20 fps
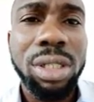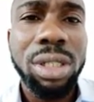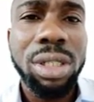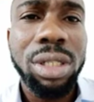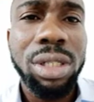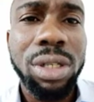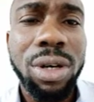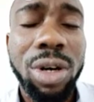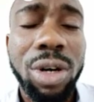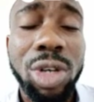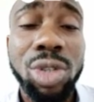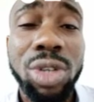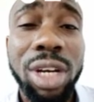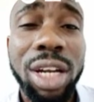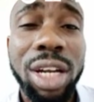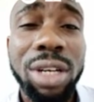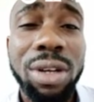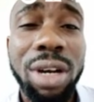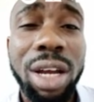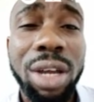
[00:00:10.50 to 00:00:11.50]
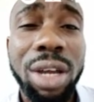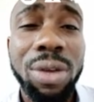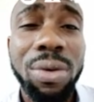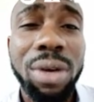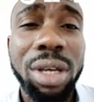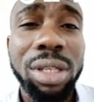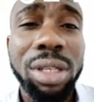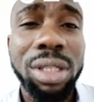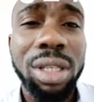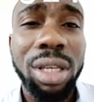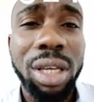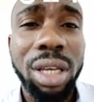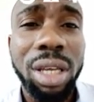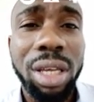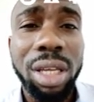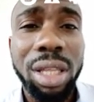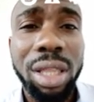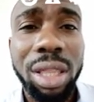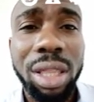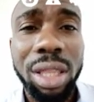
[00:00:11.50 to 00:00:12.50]
Australian dollar USD
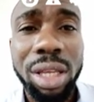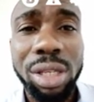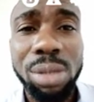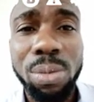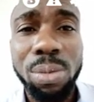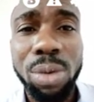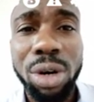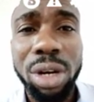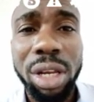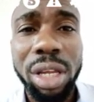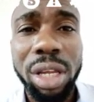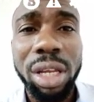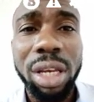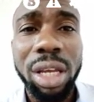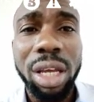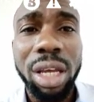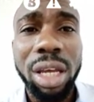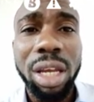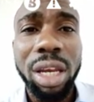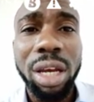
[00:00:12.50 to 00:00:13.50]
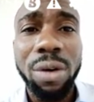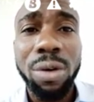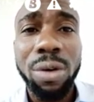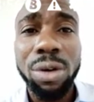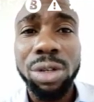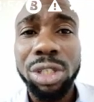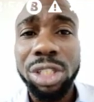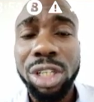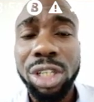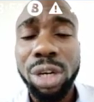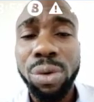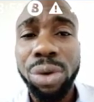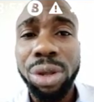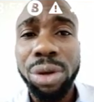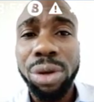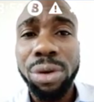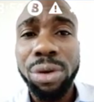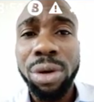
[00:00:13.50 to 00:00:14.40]
this morning, and I want to share with you